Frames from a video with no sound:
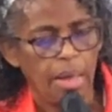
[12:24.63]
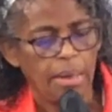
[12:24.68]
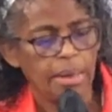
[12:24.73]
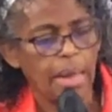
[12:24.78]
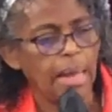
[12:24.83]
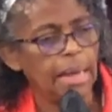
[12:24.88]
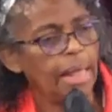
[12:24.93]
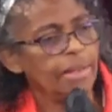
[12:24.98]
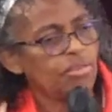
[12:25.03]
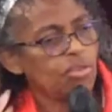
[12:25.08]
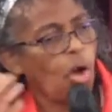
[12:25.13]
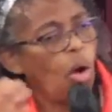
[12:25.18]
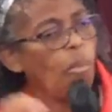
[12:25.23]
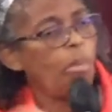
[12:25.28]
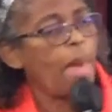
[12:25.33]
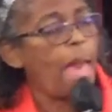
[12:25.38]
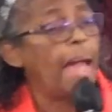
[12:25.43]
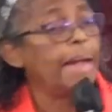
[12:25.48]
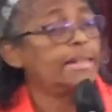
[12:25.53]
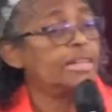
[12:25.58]
Now let's go
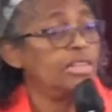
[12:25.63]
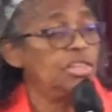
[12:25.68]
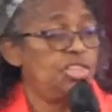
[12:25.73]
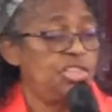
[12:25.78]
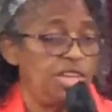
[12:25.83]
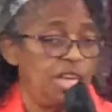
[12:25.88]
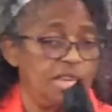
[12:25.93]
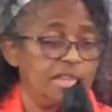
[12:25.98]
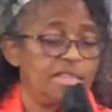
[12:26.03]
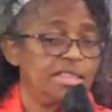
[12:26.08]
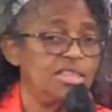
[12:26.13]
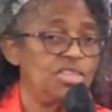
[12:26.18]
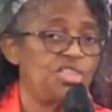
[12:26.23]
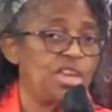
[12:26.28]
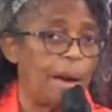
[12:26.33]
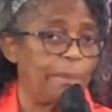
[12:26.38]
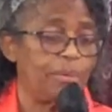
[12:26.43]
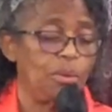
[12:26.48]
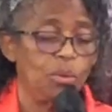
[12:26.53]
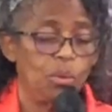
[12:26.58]
back to Genesis
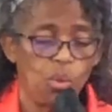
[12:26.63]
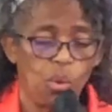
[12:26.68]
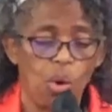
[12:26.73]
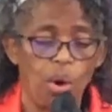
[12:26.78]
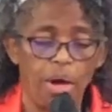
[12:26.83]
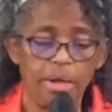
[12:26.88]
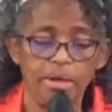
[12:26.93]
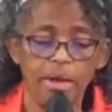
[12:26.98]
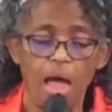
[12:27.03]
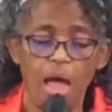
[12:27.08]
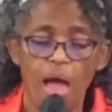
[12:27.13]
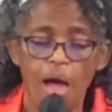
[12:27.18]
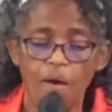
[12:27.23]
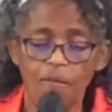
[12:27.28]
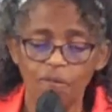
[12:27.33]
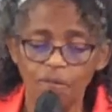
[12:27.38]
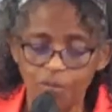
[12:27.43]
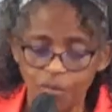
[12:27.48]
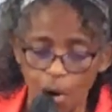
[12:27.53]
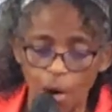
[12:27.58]
chapter 1.
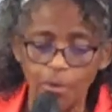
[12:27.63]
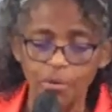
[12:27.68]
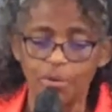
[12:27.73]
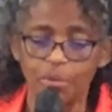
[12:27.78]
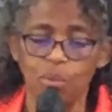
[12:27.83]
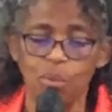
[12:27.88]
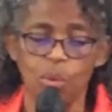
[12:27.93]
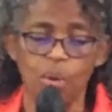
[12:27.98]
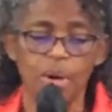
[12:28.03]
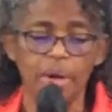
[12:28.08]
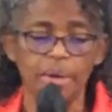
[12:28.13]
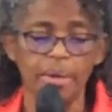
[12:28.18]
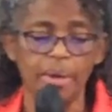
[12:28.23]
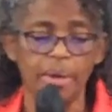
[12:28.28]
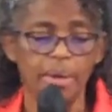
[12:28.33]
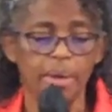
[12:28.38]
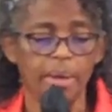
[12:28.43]
Verse 1,